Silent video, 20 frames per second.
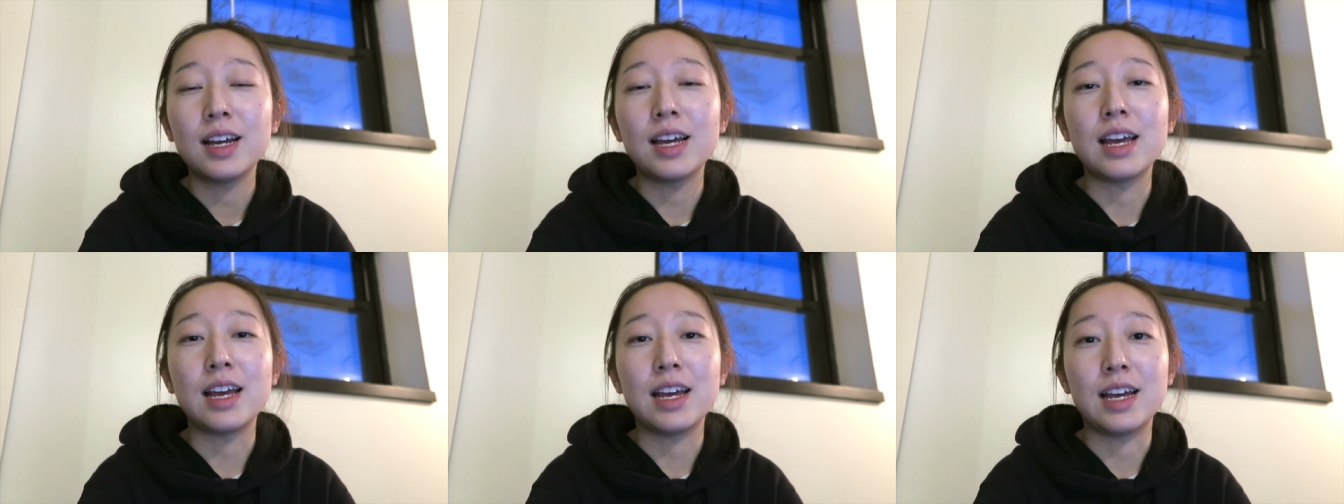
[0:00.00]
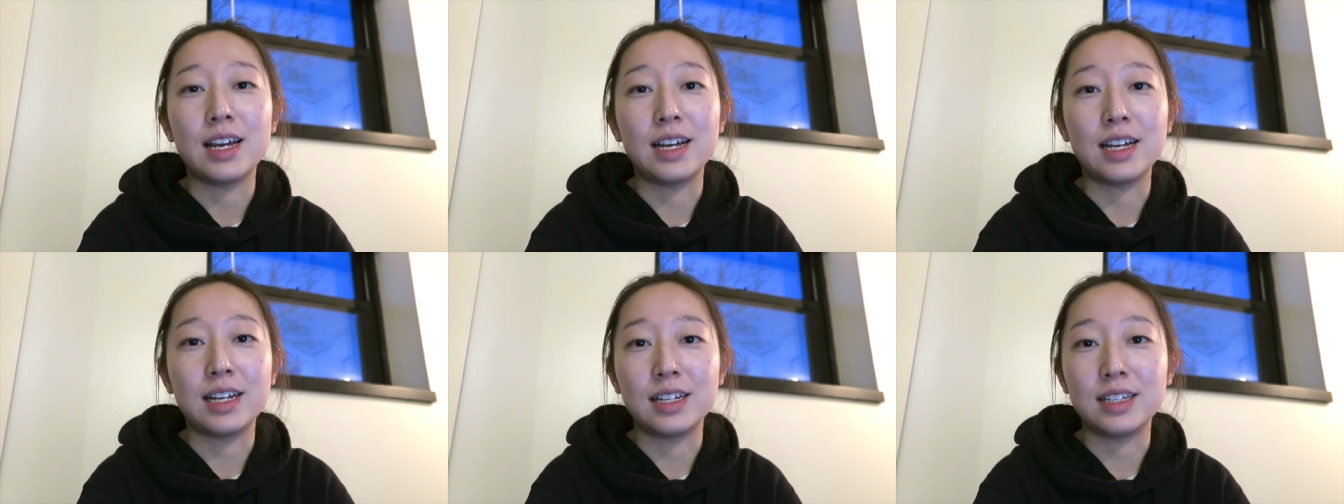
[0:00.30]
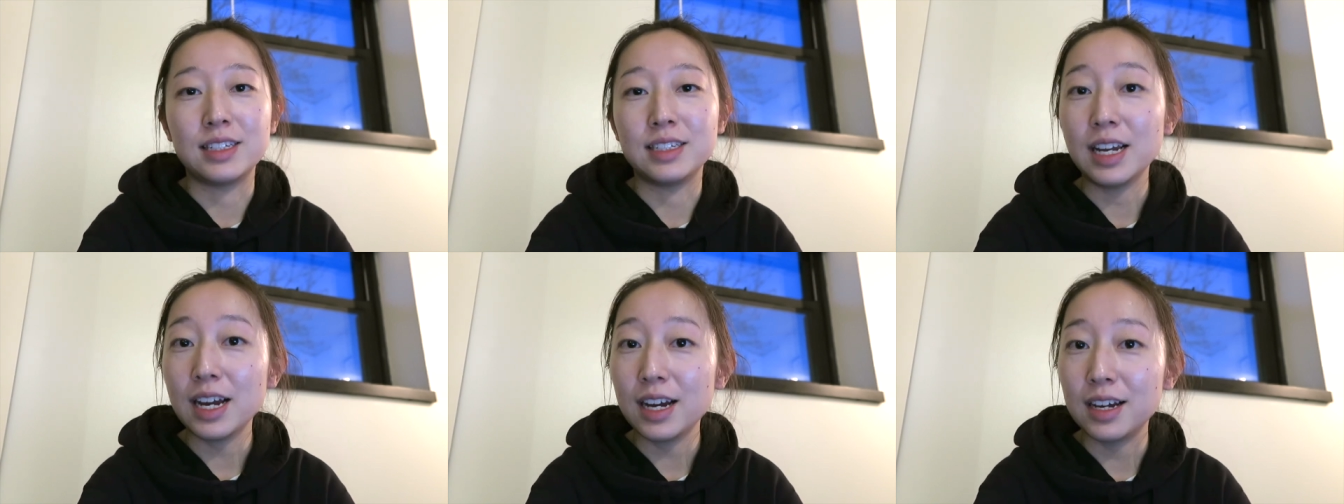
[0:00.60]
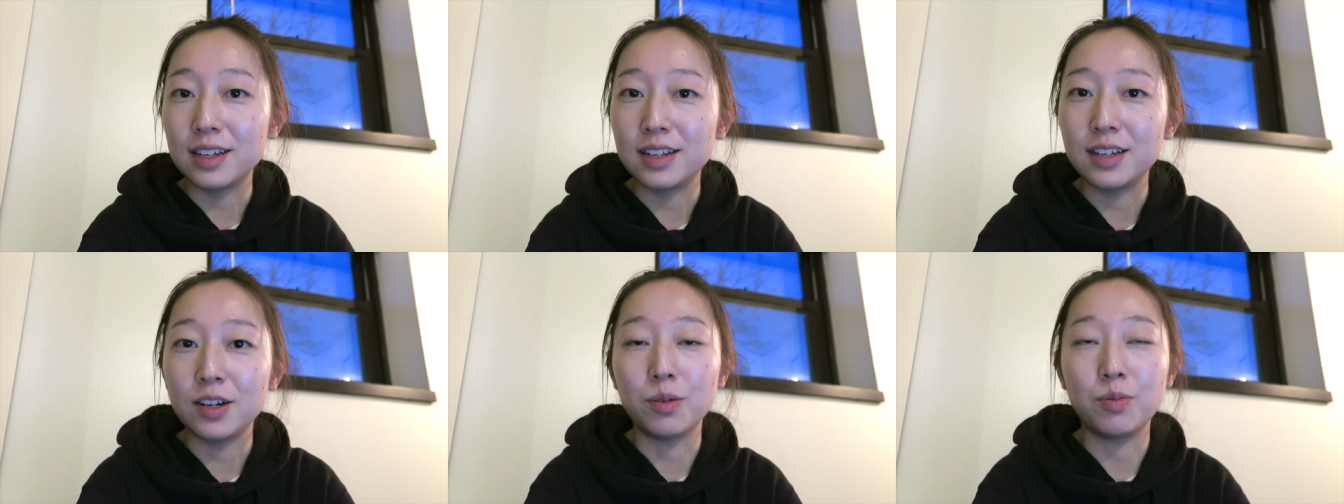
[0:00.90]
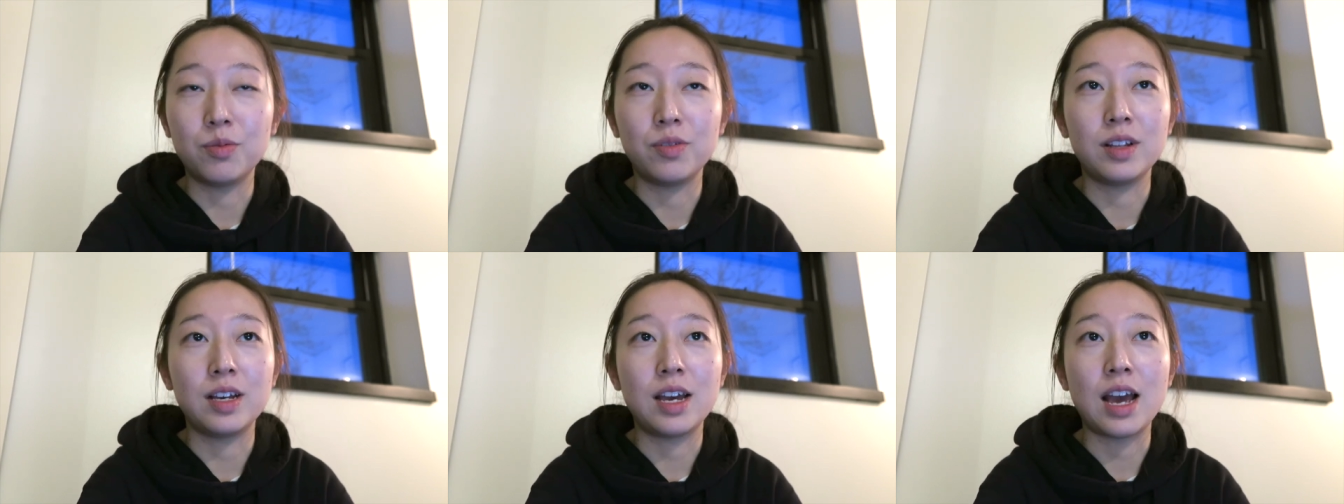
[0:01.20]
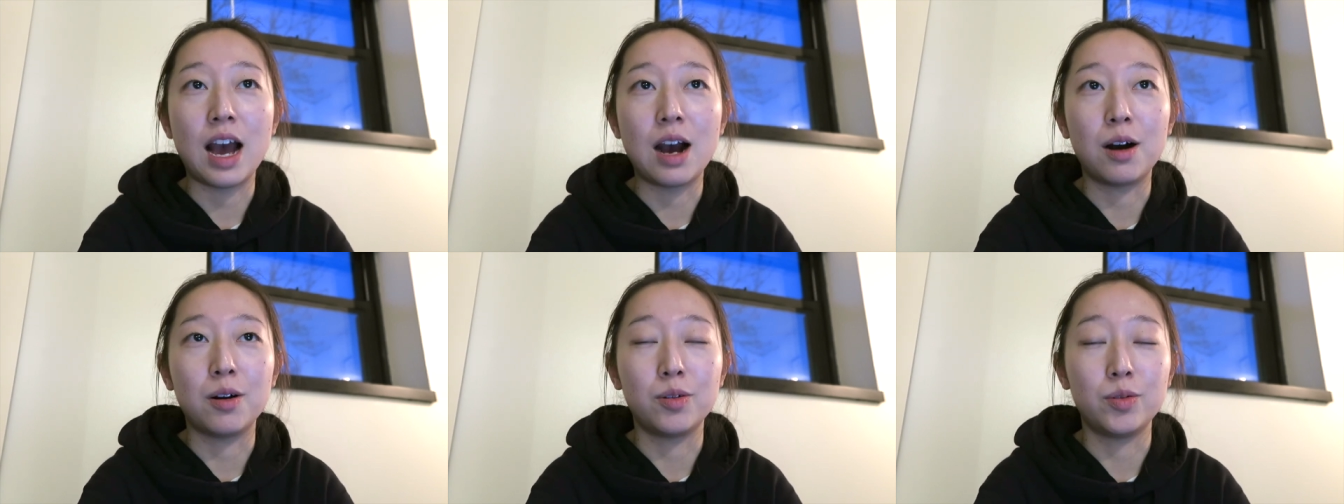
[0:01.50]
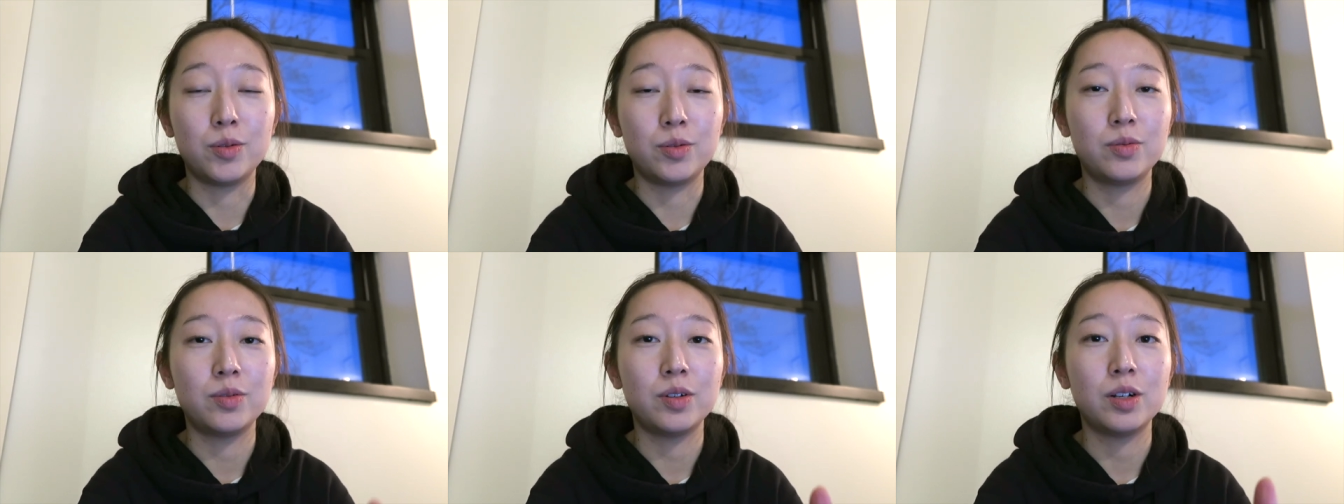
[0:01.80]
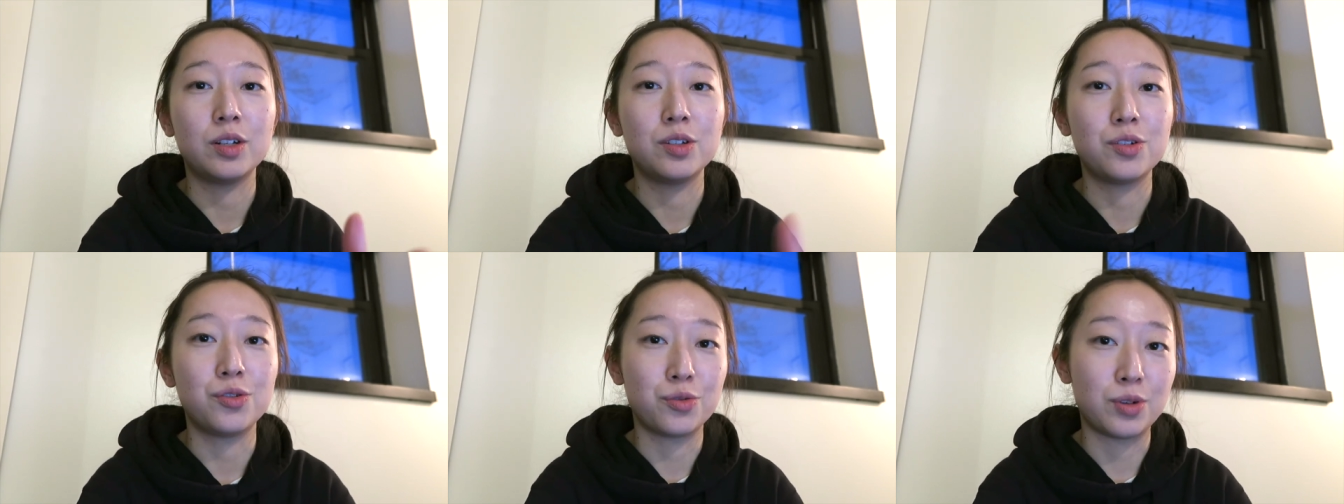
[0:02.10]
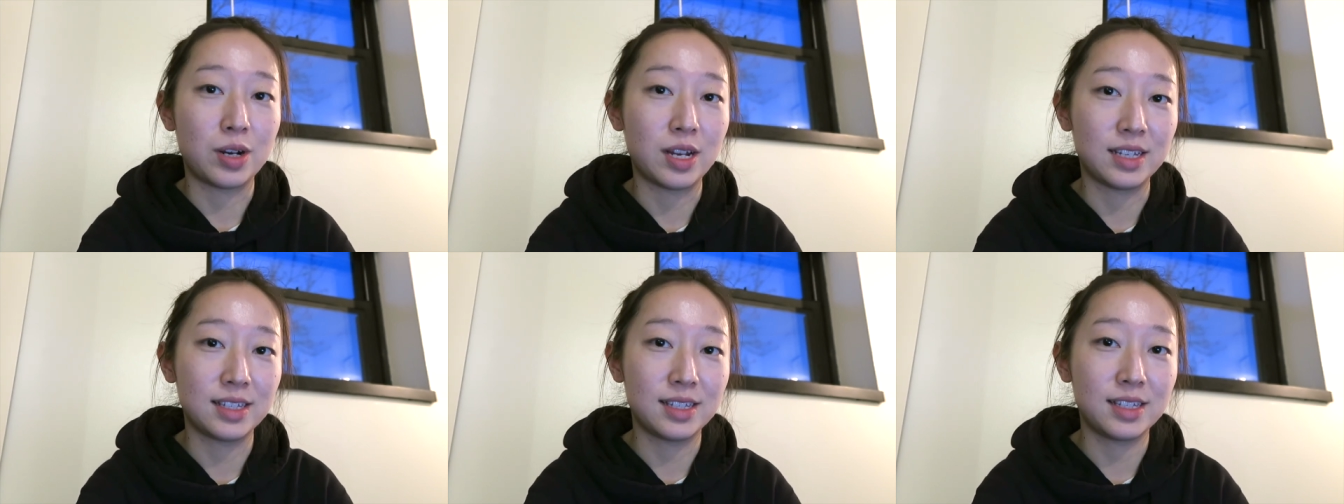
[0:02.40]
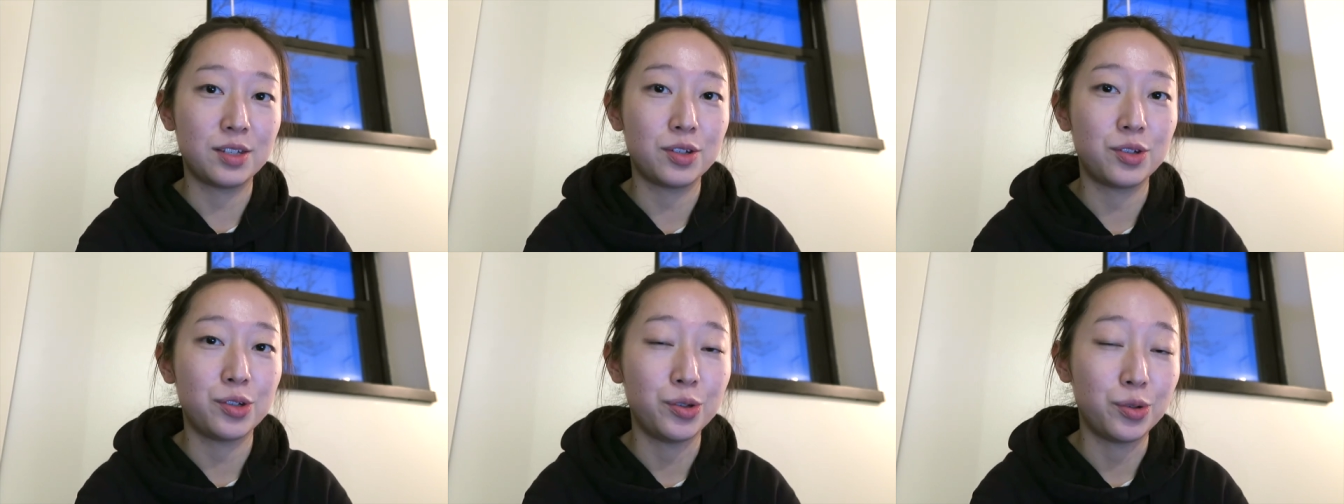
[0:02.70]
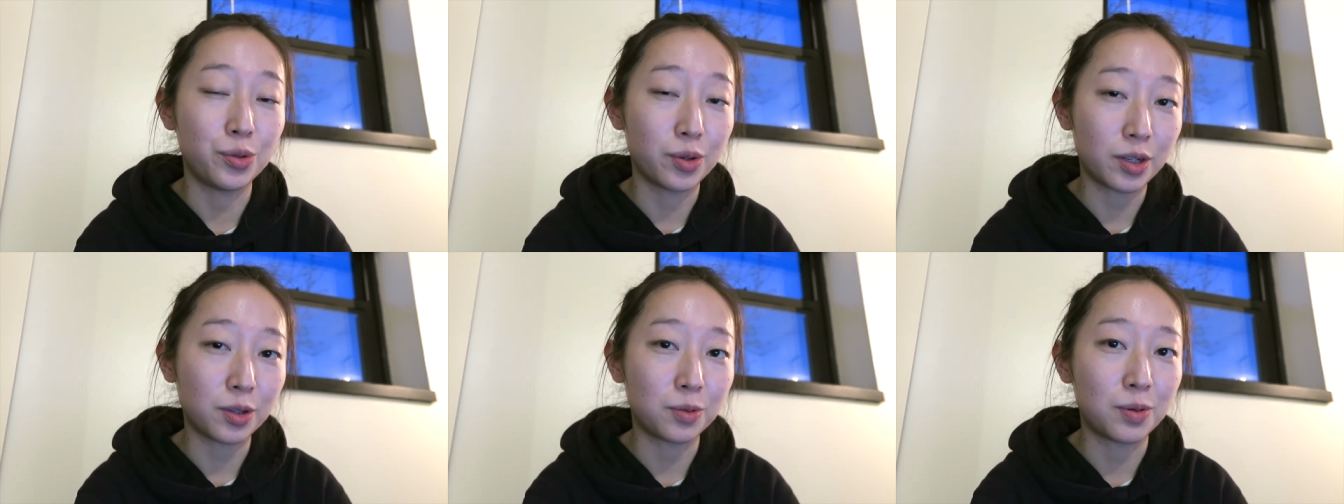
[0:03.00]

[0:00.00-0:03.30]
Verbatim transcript: And yeah, hopefully I'll address your